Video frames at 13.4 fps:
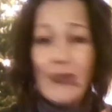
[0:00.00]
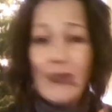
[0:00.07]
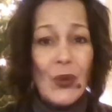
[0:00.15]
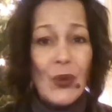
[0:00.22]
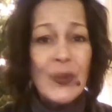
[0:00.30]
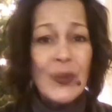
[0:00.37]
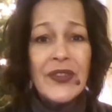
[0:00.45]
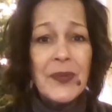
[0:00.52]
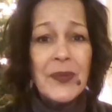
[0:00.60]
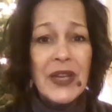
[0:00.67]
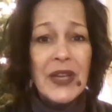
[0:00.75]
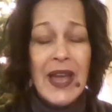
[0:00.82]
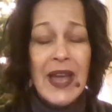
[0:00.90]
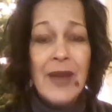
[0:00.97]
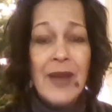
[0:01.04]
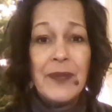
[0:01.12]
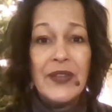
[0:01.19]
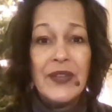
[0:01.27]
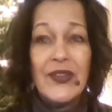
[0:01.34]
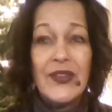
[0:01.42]
When something
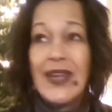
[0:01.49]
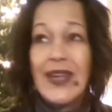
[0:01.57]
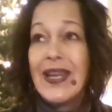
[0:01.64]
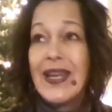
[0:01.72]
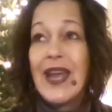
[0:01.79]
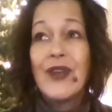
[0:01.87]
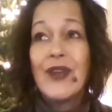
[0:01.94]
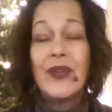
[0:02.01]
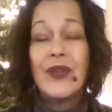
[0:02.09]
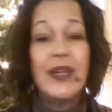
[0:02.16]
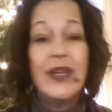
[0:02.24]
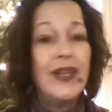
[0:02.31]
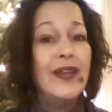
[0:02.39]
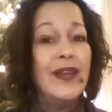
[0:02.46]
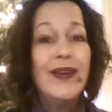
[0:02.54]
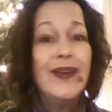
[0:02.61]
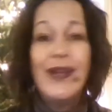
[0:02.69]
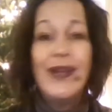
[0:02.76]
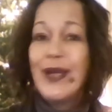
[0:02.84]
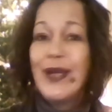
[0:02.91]
happens, getting angry,
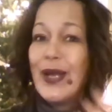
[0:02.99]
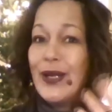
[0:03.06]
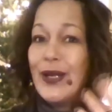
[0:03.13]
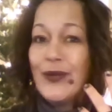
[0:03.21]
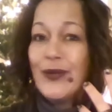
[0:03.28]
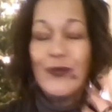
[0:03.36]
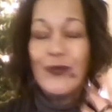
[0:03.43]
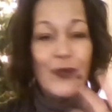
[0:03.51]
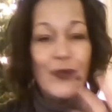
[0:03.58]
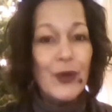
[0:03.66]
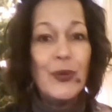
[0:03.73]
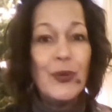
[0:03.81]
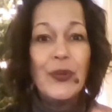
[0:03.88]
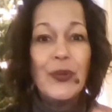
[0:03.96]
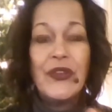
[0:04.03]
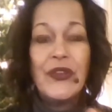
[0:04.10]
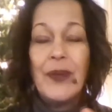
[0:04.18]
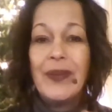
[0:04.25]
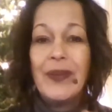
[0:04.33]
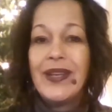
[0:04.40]
getting verbal with
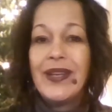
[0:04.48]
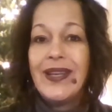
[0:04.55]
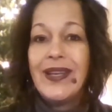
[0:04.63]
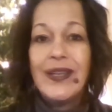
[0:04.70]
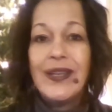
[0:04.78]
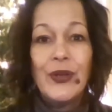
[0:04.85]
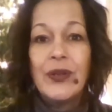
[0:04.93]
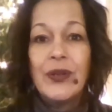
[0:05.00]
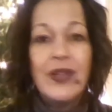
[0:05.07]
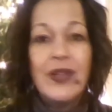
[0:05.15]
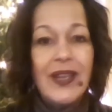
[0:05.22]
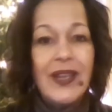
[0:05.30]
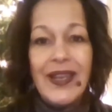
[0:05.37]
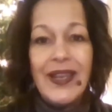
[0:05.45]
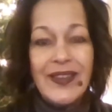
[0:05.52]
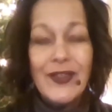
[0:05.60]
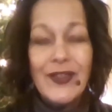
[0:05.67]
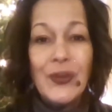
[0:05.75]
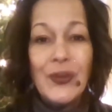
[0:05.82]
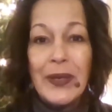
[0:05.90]
somebody, it
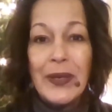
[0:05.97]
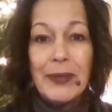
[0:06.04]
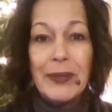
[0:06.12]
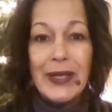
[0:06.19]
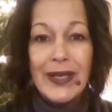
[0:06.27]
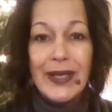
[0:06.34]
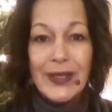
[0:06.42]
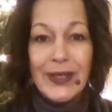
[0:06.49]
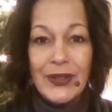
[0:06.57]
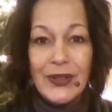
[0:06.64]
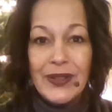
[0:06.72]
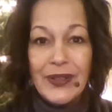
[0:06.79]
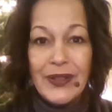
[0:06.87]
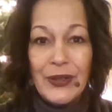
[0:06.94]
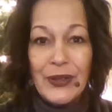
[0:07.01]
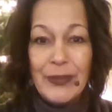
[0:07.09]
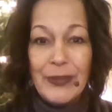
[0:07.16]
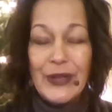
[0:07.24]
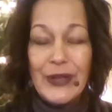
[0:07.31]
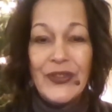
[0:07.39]
doesn't do anybody any good
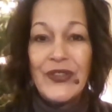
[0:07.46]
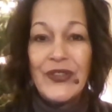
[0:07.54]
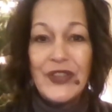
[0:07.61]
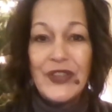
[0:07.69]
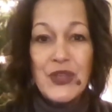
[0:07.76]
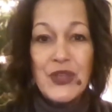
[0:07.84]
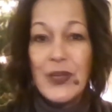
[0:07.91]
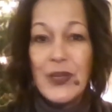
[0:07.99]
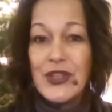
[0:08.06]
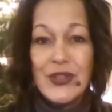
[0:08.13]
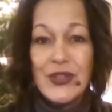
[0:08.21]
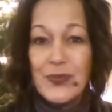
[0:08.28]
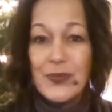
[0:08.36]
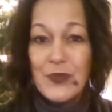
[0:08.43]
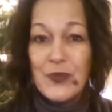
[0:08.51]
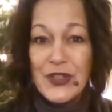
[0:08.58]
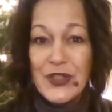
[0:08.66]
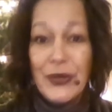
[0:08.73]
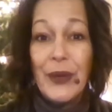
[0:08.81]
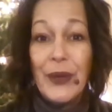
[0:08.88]
because the situation's
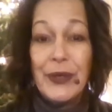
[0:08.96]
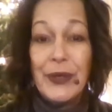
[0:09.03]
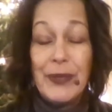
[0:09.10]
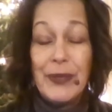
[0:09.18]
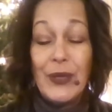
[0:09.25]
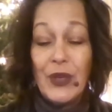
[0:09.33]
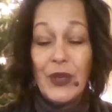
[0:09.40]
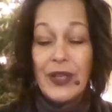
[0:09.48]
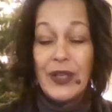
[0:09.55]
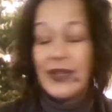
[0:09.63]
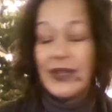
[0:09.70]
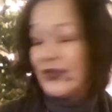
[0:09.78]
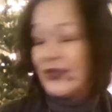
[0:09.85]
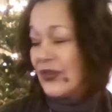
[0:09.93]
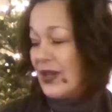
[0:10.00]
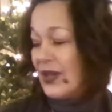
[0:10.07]
still going to be what it is.